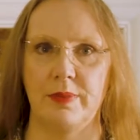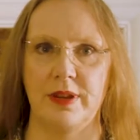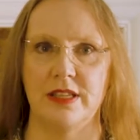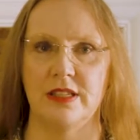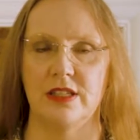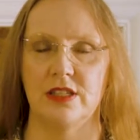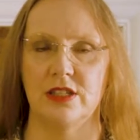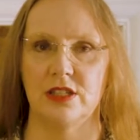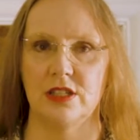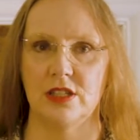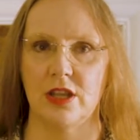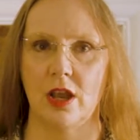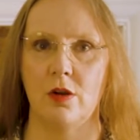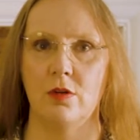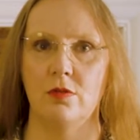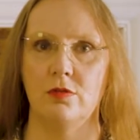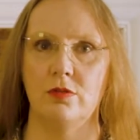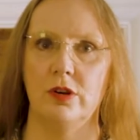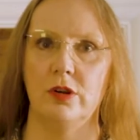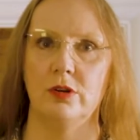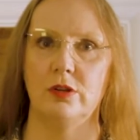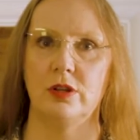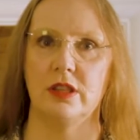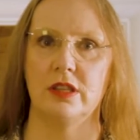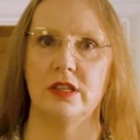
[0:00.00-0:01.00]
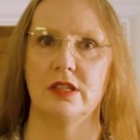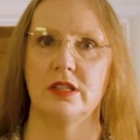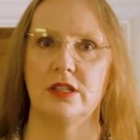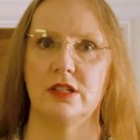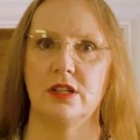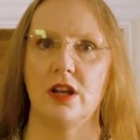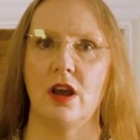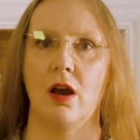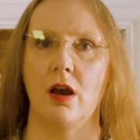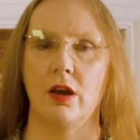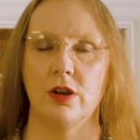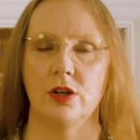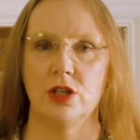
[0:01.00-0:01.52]
been so rude at the
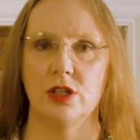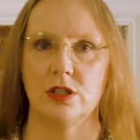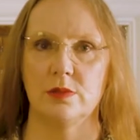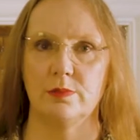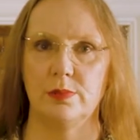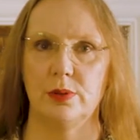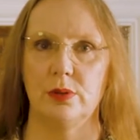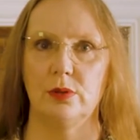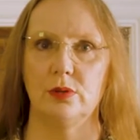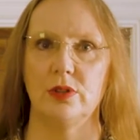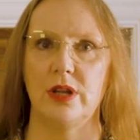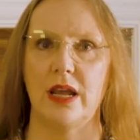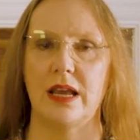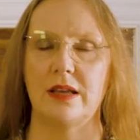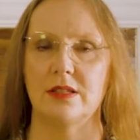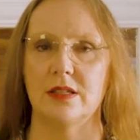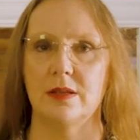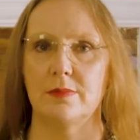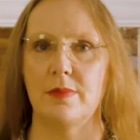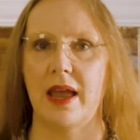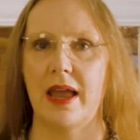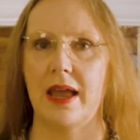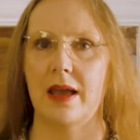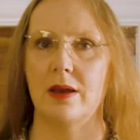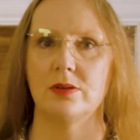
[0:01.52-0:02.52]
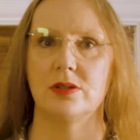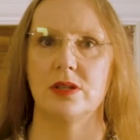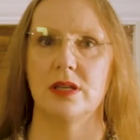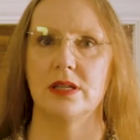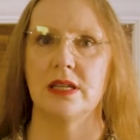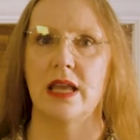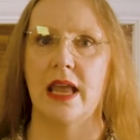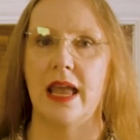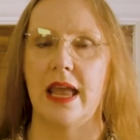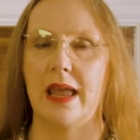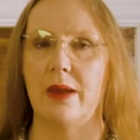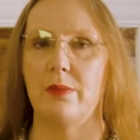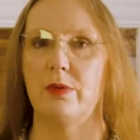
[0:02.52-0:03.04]
start and just pulled down some
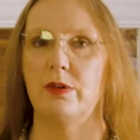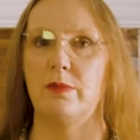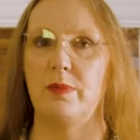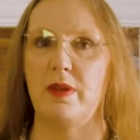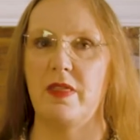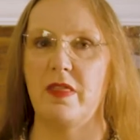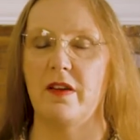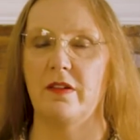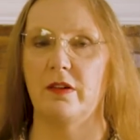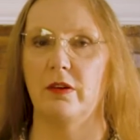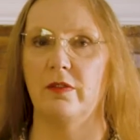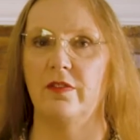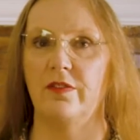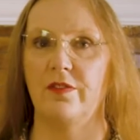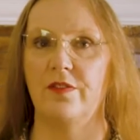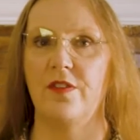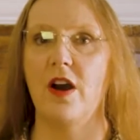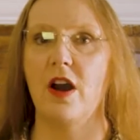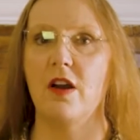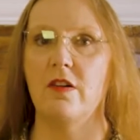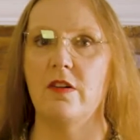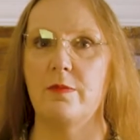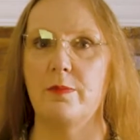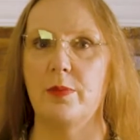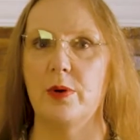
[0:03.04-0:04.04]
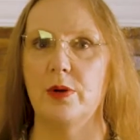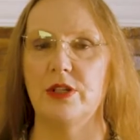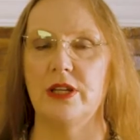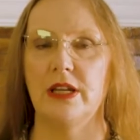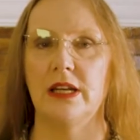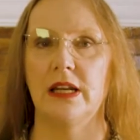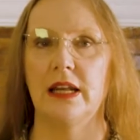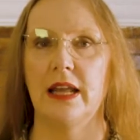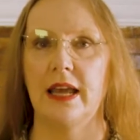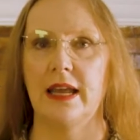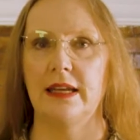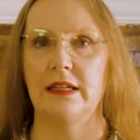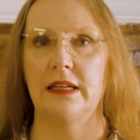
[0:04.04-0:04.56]
houses, it would have been the fire of
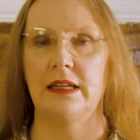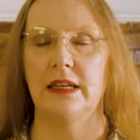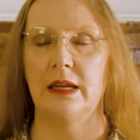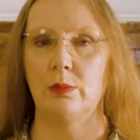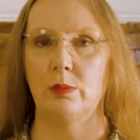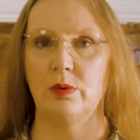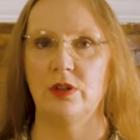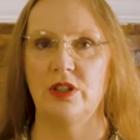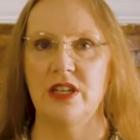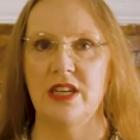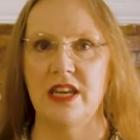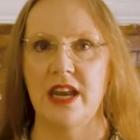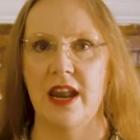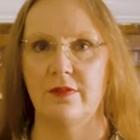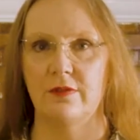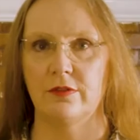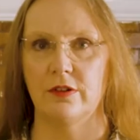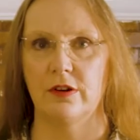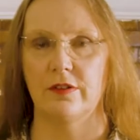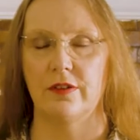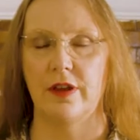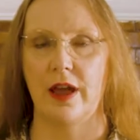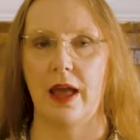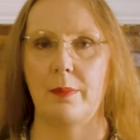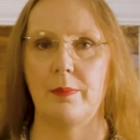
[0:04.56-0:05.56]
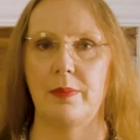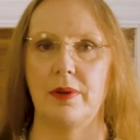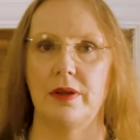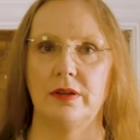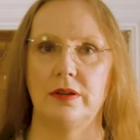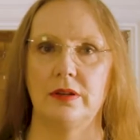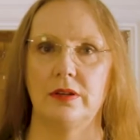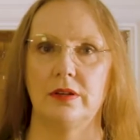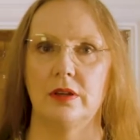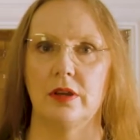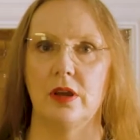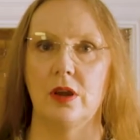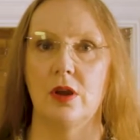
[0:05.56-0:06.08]
Pudding Lane and it would never have
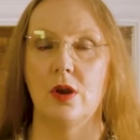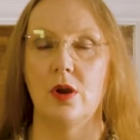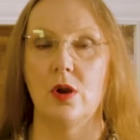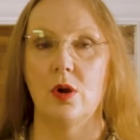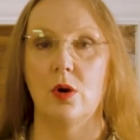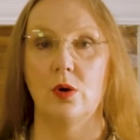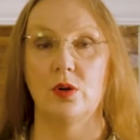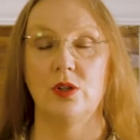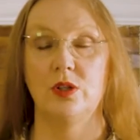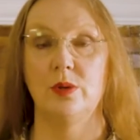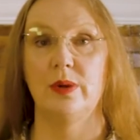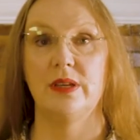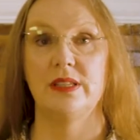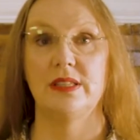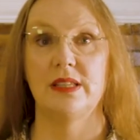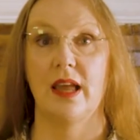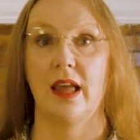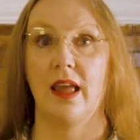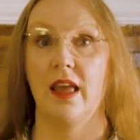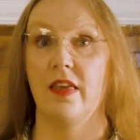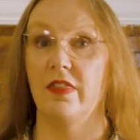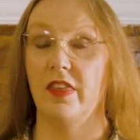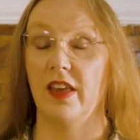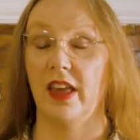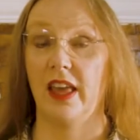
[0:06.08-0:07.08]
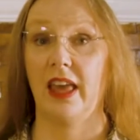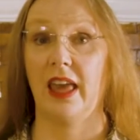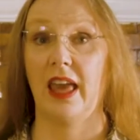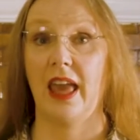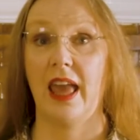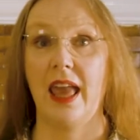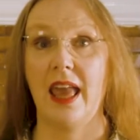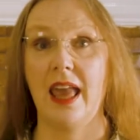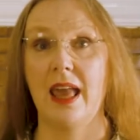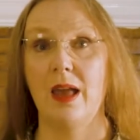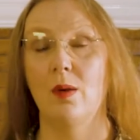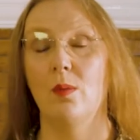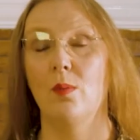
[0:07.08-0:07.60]
happened? Or do we say, the
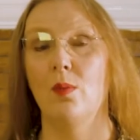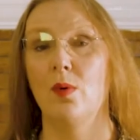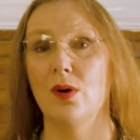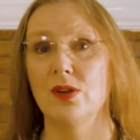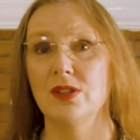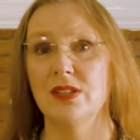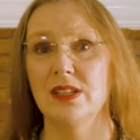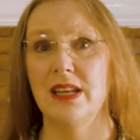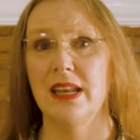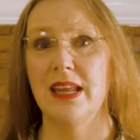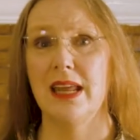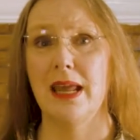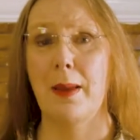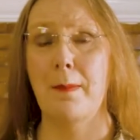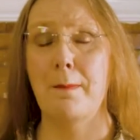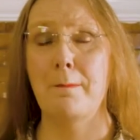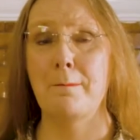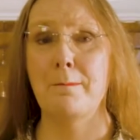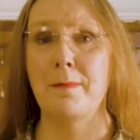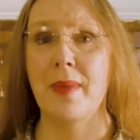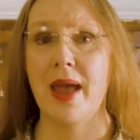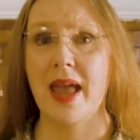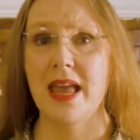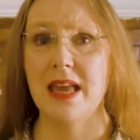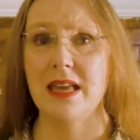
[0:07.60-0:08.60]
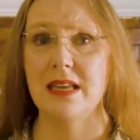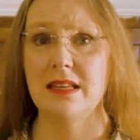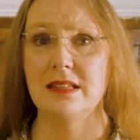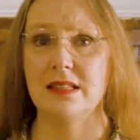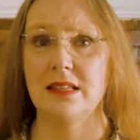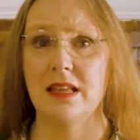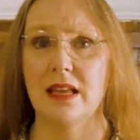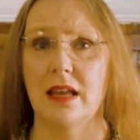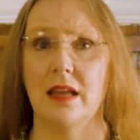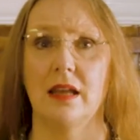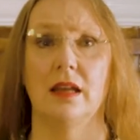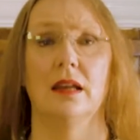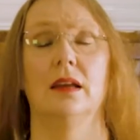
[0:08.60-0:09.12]
king, wasn't he
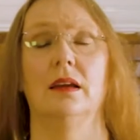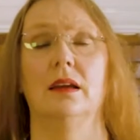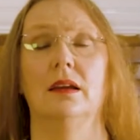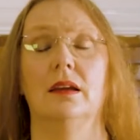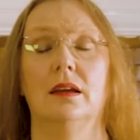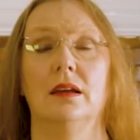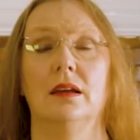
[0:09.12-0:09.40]
amazing?